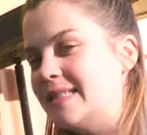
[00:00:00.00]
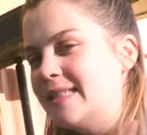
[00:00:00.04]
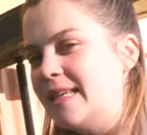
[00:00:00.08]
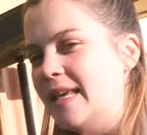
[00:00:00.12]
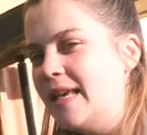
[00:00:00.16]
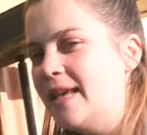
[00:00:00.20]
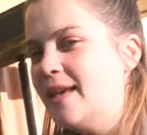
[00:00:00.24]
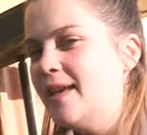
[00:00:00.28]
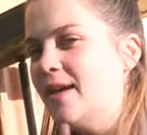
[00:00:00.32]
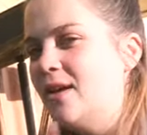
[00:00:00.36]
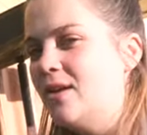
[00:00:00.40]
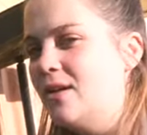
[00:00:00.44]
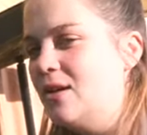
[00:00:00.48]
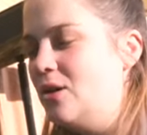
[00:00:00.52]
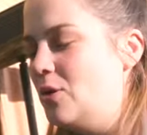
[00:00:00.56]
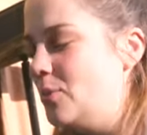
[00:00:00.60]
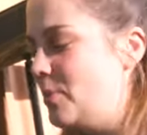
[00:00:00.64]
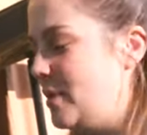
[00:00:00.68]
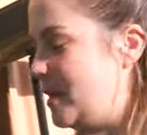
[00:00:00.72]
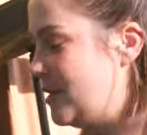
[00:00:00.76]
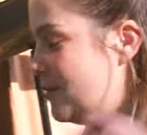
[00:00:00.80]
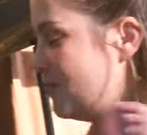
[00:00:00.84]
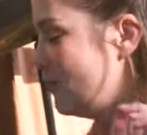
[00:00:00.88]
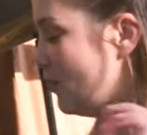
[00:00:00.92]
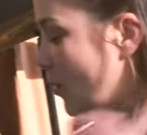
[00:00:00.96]
see a little
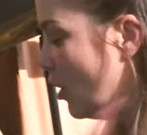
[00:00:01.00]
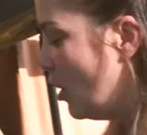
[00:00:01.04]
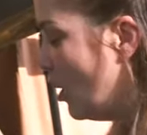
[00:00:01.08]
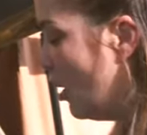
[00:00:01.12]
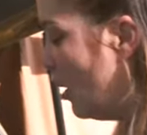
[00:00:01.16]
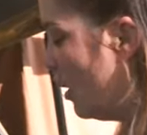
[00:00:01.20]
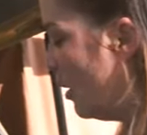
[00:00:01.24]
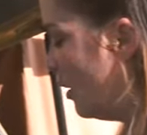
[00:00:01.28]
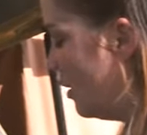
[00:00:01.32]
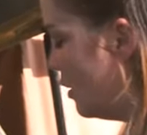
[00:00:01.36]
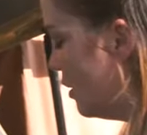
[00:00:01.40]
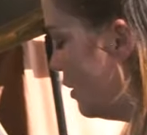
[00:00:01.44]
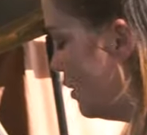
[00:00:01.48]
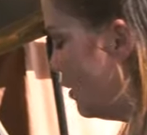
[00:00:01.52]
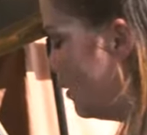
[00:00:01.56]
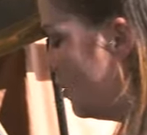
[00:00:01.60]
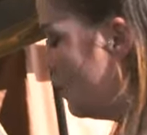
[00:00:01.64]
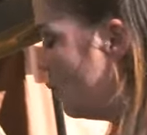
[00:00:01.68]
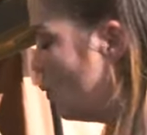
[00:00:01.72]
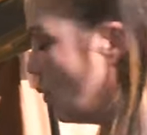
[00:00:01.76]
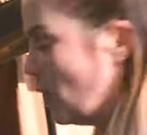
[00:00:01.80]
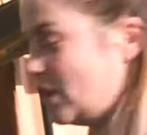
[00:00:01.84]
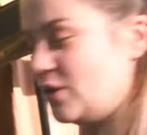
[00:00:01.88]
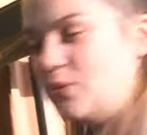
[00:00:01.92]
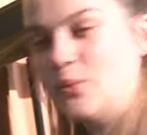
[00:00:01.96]
bit more
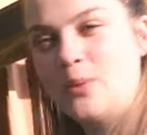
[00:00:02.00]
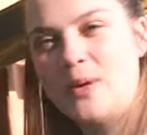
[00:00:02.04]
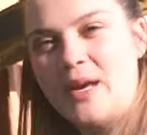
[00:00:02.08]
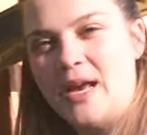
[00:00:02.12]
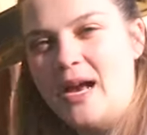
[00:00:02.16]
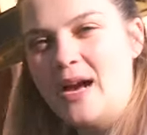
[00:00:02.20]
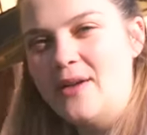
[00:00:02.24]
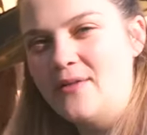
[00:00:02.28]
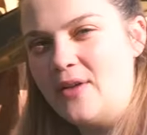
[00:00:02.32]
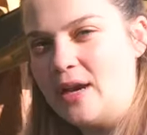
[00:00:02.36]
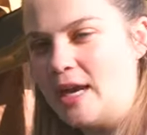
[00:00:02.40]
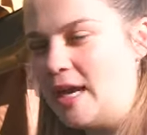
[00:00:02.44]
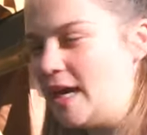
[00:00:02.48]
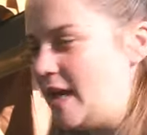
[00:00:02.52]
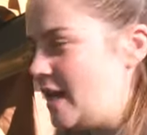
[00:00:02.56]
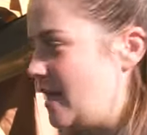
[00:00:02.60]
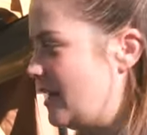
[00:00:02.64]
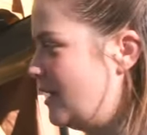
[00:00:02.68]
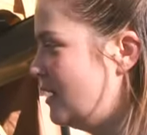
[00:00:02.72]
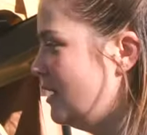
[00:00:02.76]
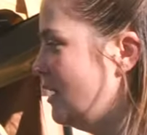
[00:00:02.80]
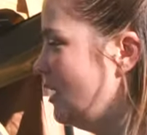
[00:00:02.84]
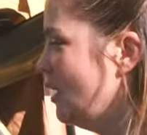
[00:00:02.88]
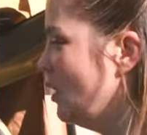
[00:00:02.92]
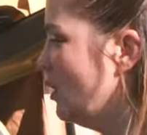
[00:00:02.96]
what we have
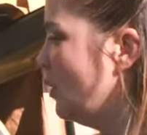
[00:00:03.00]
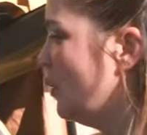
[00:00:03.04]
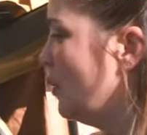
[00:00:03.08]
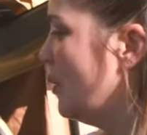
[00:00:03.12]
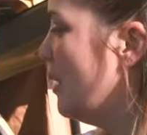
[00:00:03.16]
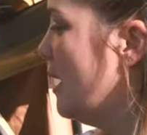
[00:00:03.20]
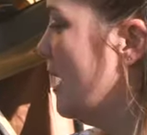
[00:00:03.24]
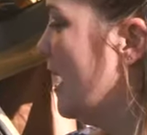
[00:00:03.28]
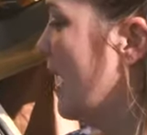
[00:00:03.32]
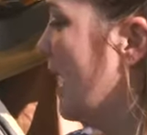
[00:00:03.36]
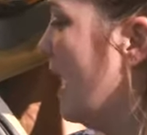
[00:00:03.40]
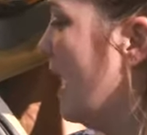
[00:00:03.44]
here. We